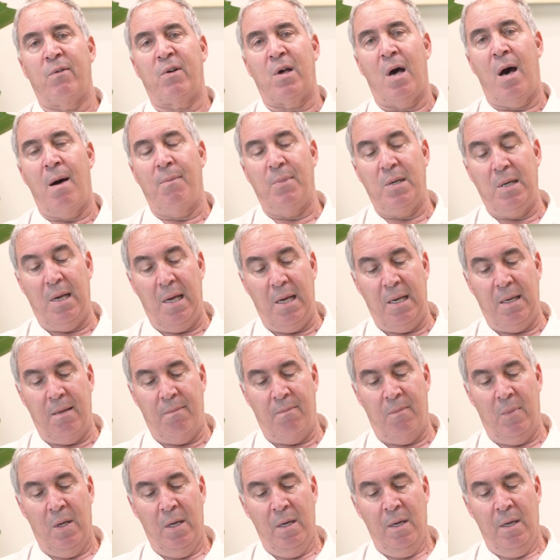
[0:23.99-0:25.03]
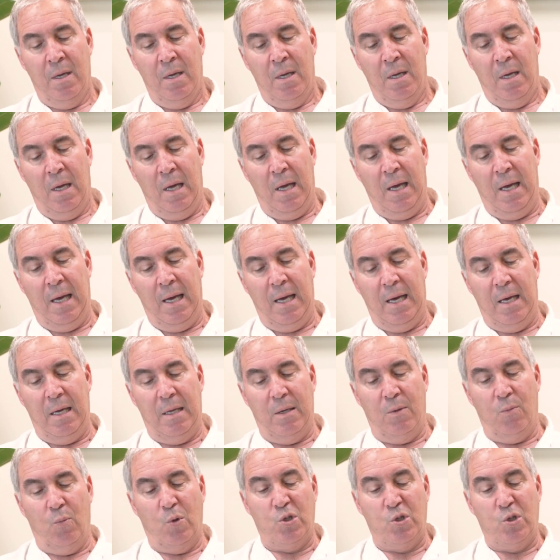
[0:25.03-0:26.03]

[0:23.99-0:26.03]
a common name. And